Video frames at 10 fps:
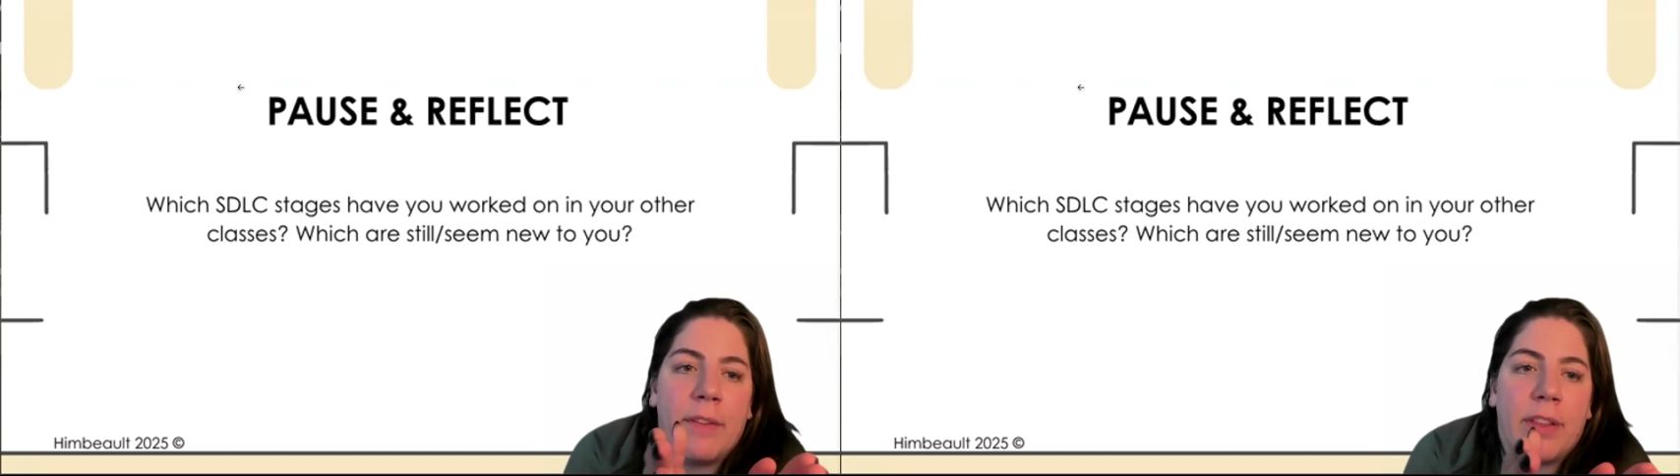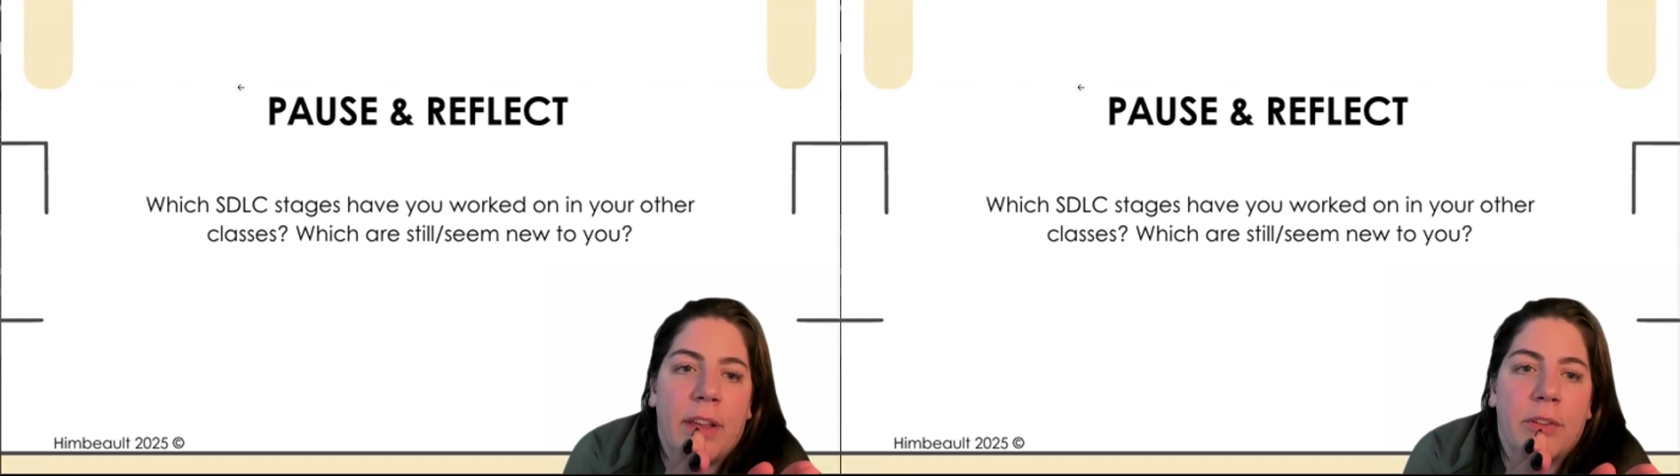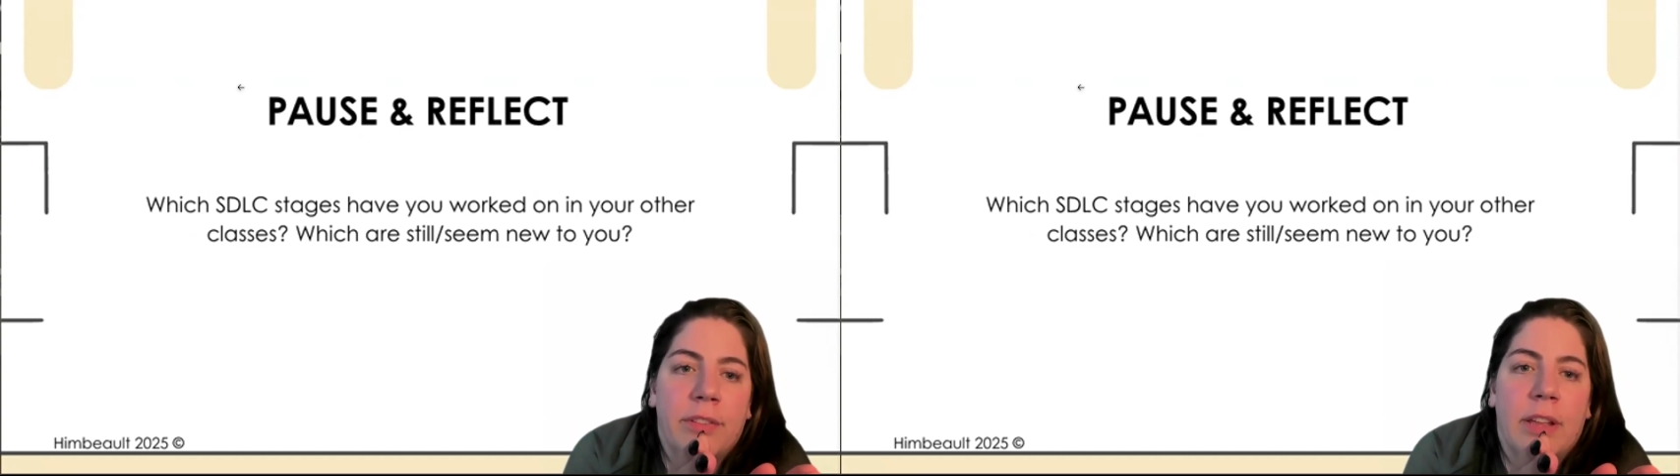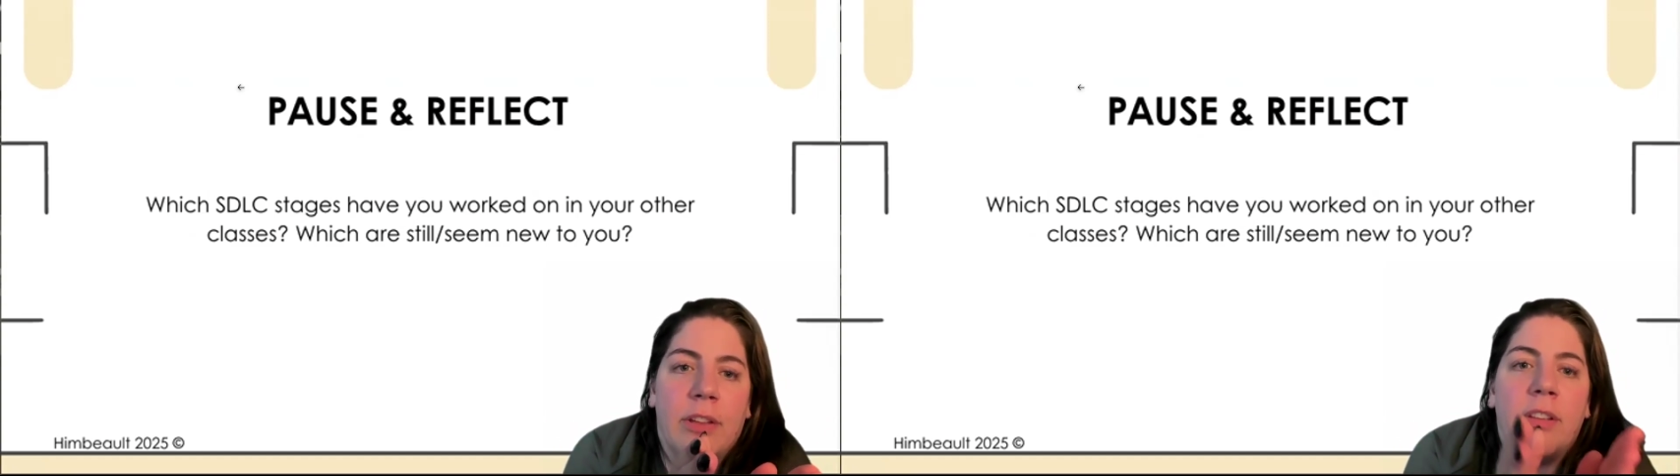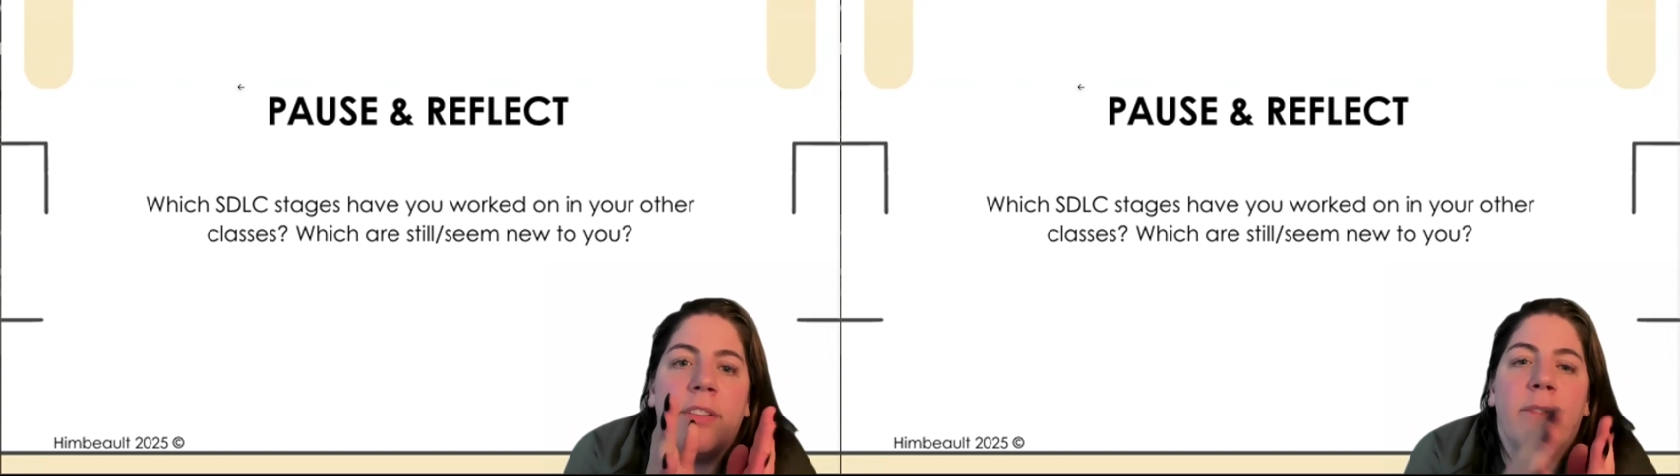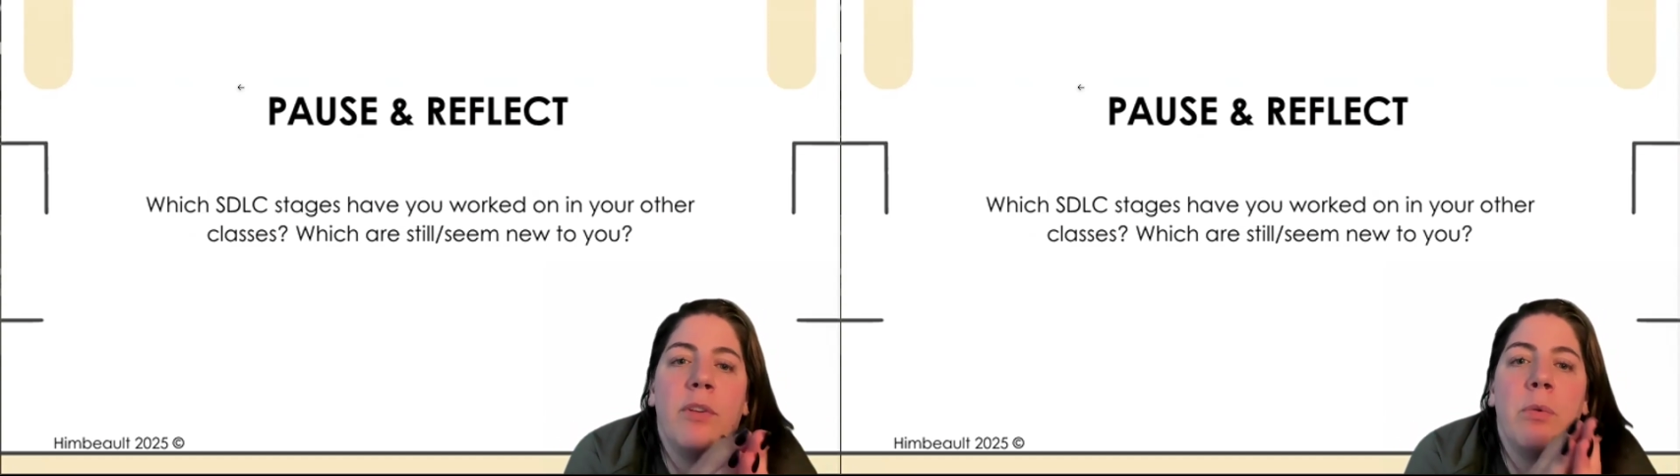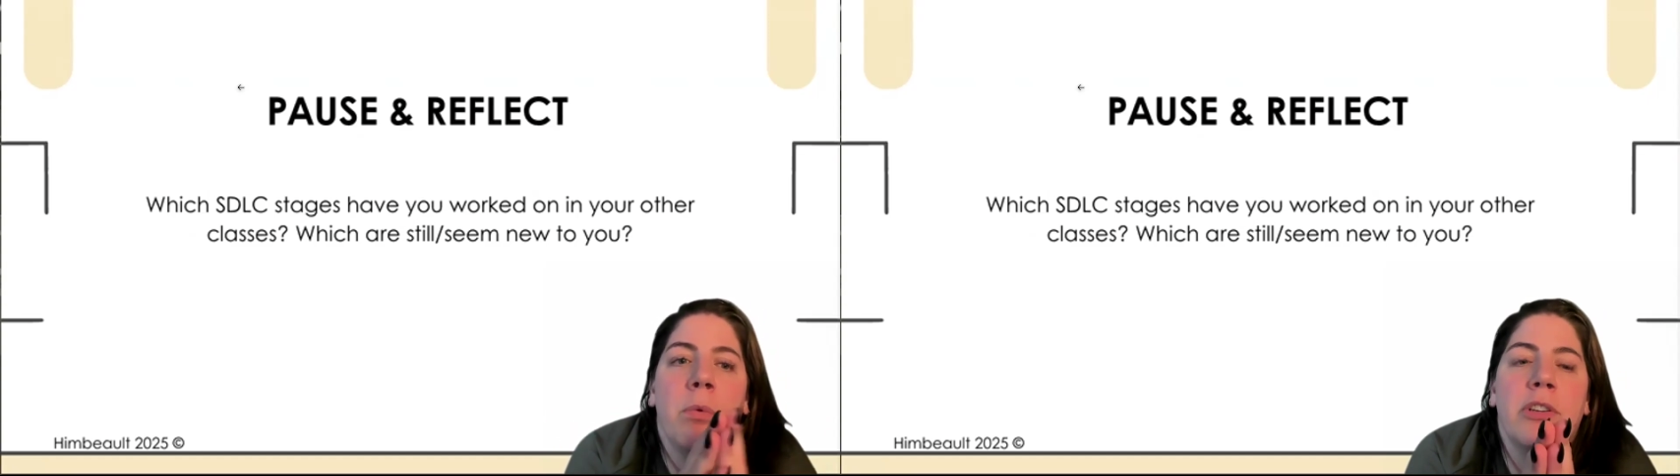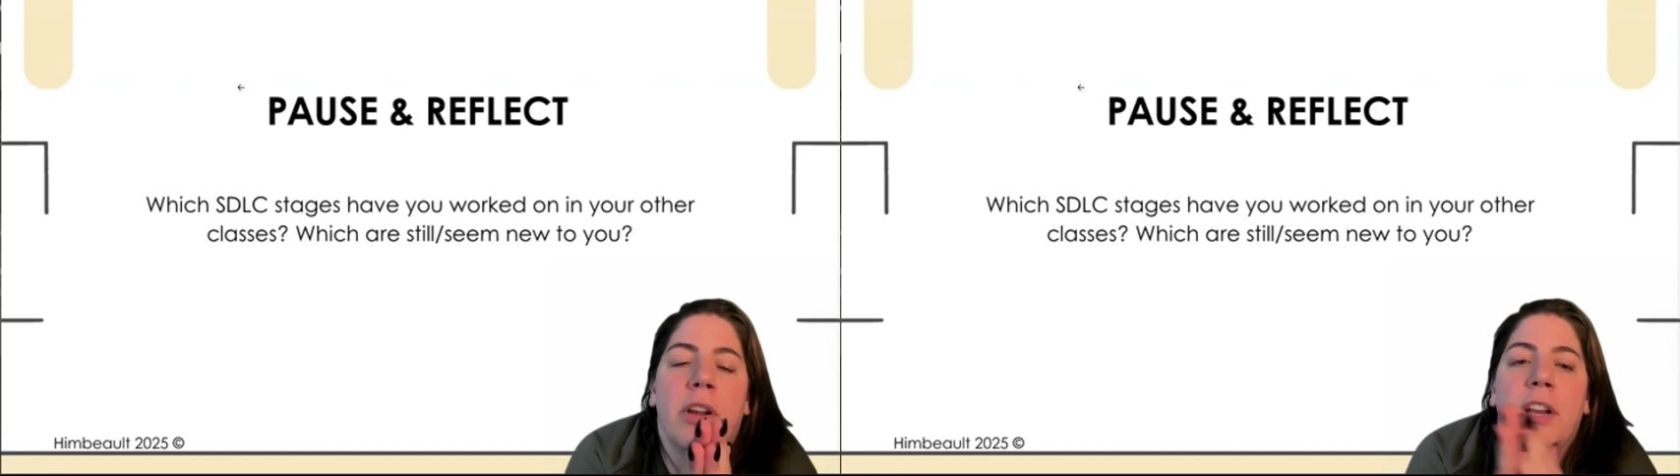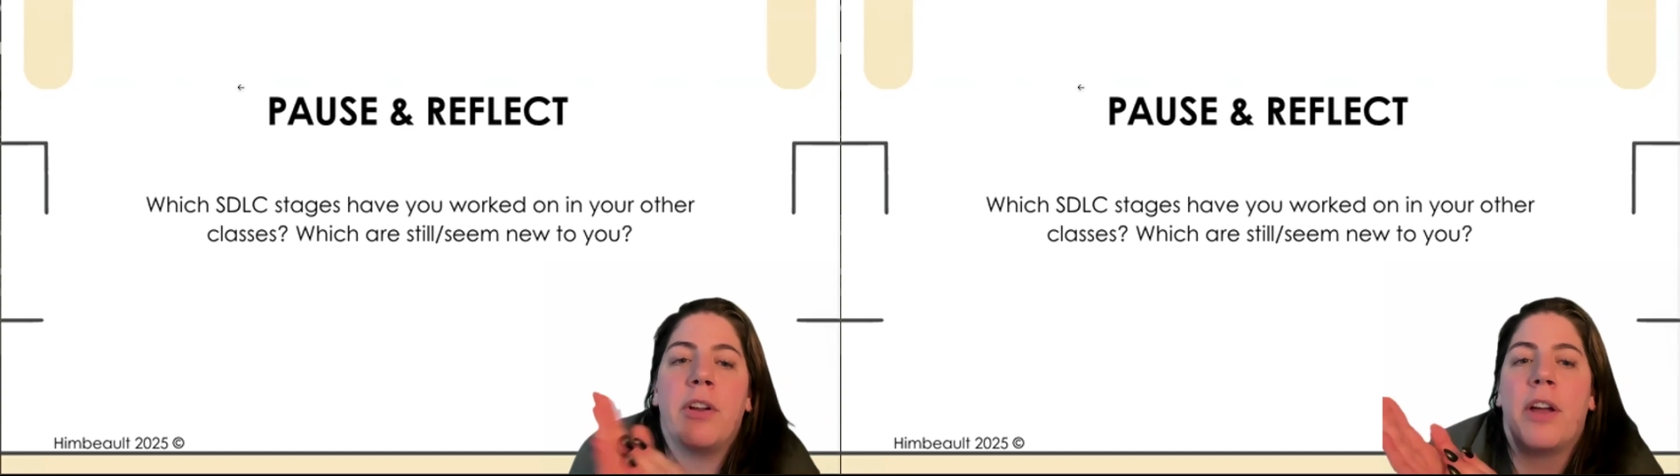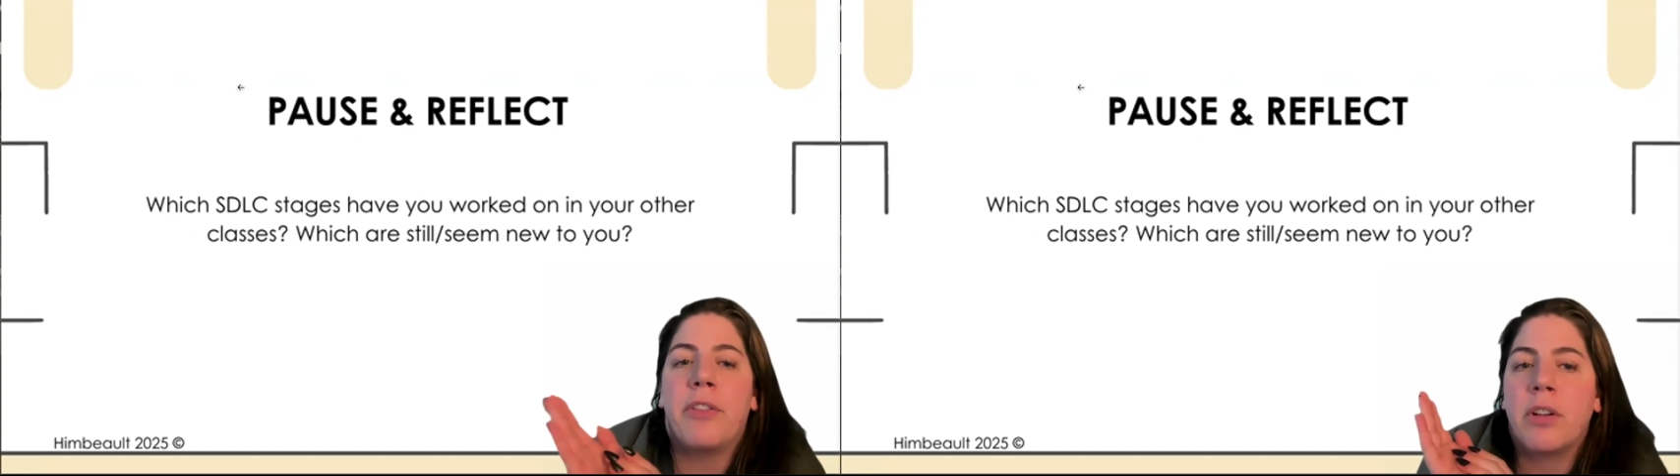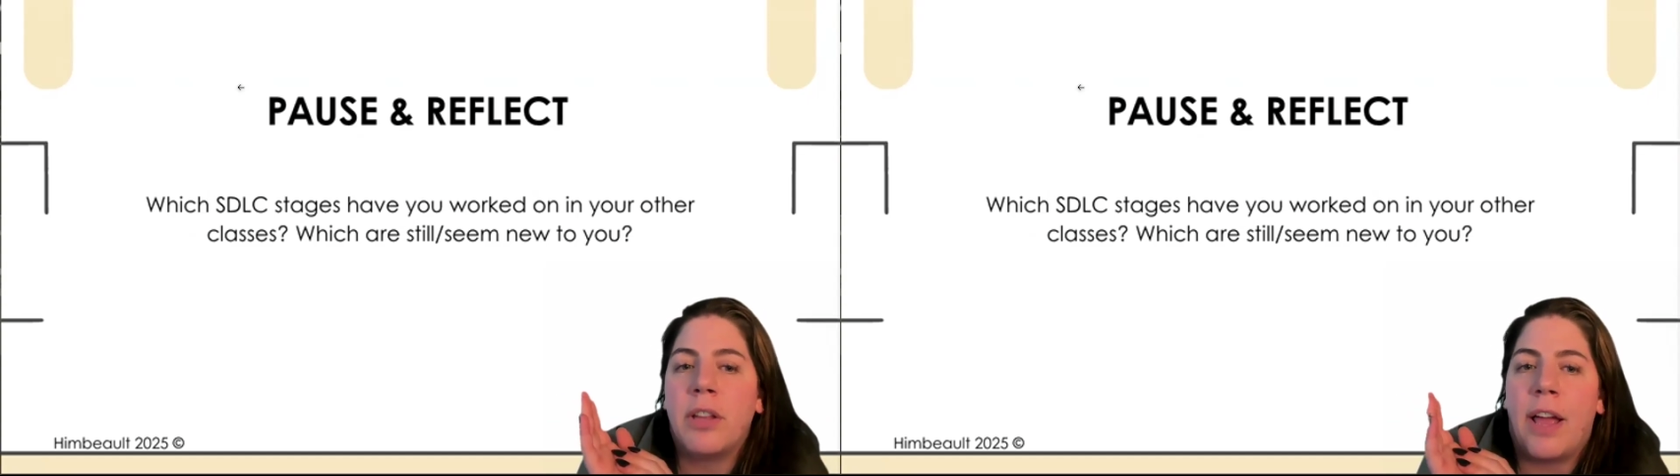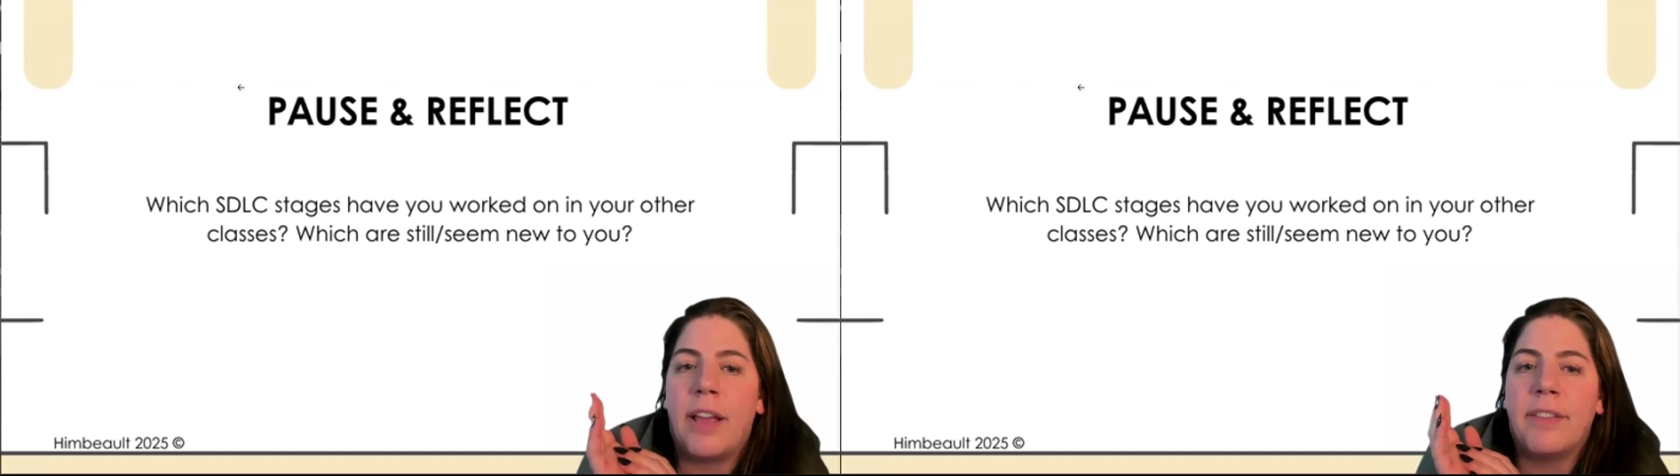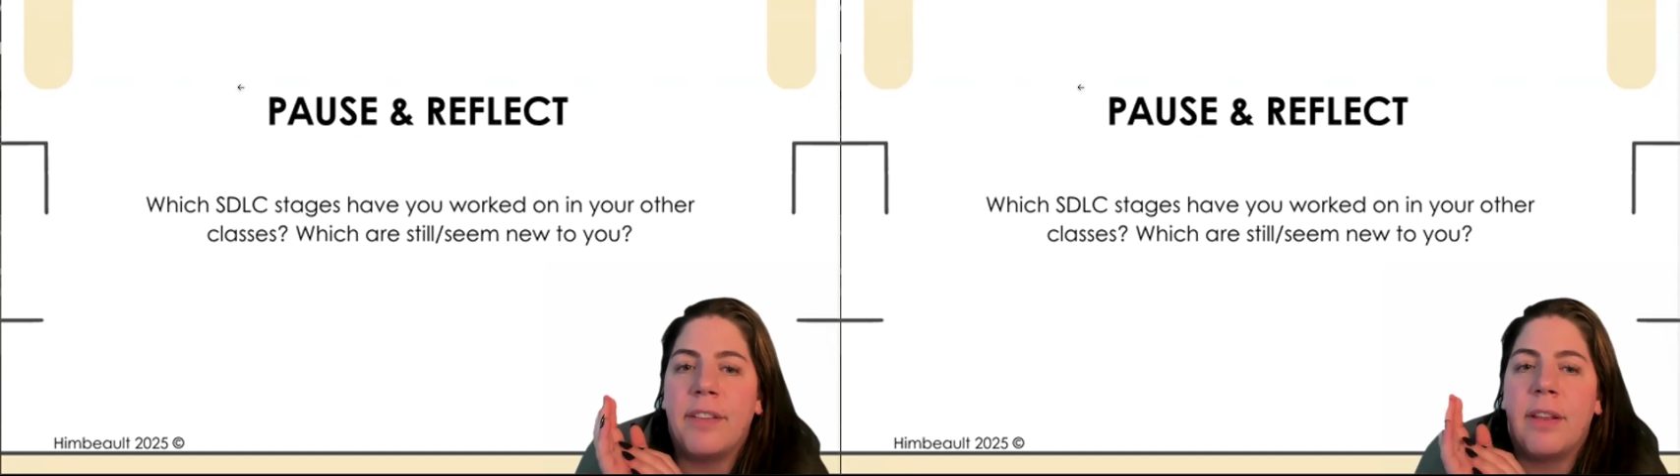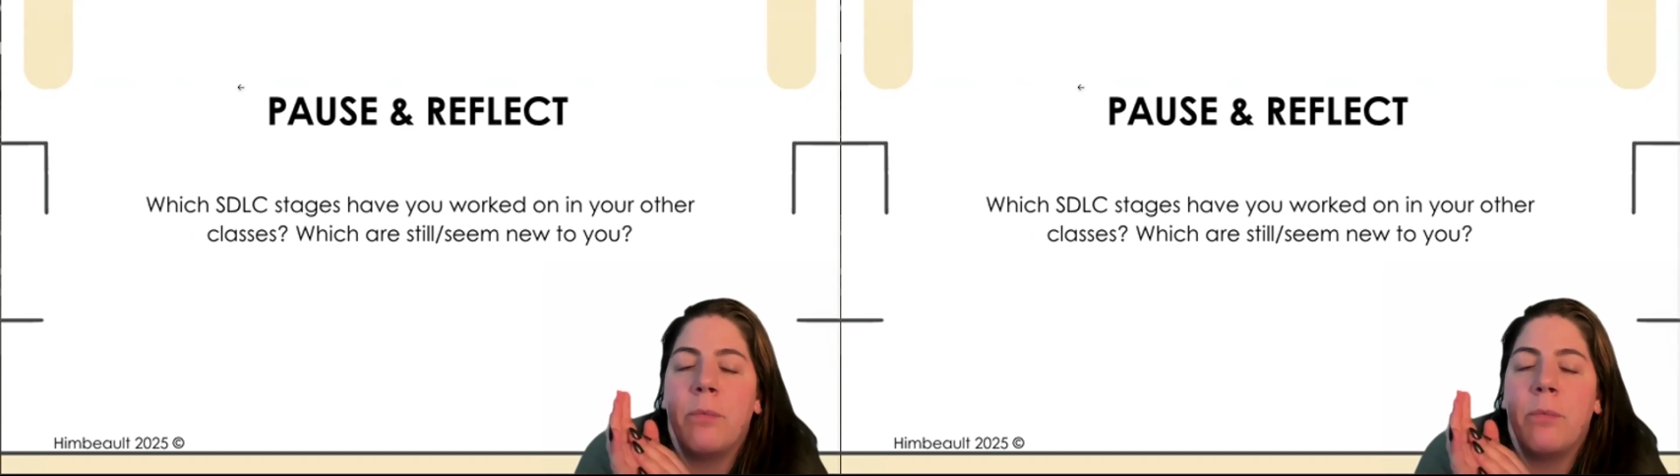cycle stages have you worked on in your other classes,